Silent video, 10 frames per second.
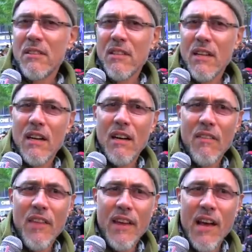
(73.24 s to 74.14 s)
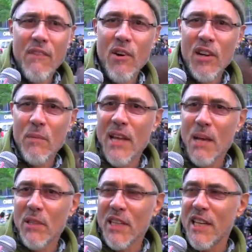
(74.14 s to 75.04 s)
Uh, they have only been
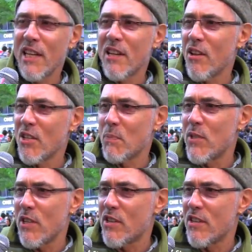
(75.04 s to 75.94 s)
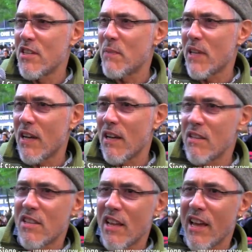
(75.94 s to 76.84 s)
able to get into those positions
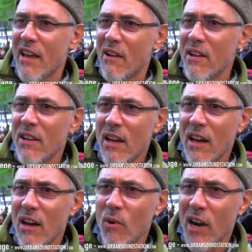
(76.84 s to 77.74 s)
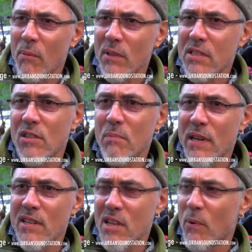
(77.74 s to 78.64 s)
because they uh, were able to
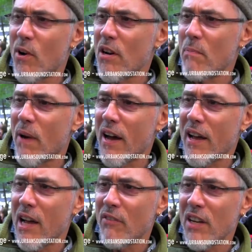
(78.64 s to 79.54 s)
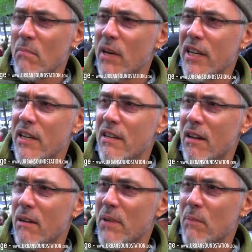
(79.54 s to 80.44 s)
be supported by heavily moneyed
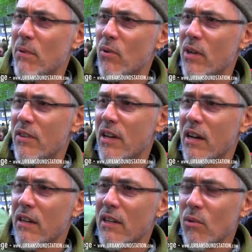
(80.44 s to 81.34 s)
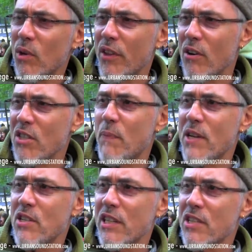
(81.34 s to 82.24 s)
uh, people with uh, with their own
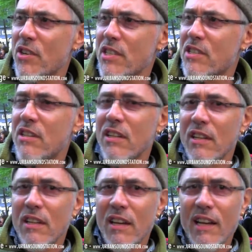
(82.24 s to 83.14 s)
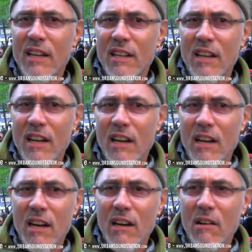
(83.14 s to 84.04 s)
special interests, and
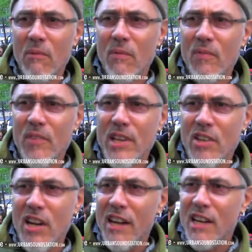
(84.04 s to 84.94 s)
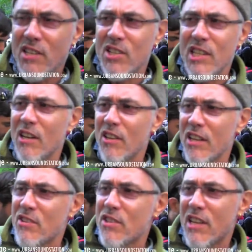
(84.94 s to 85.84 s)
uh, these are not necessarily
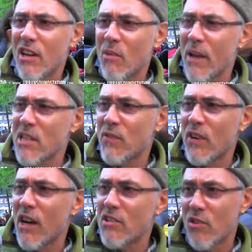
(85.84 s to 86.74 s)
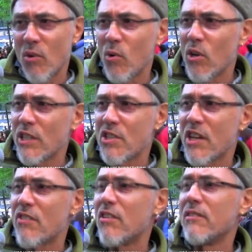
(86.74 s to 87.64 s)
the interests that are best for us or the world in
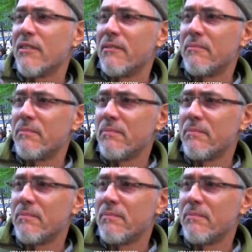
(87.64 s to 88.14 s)
general. So, do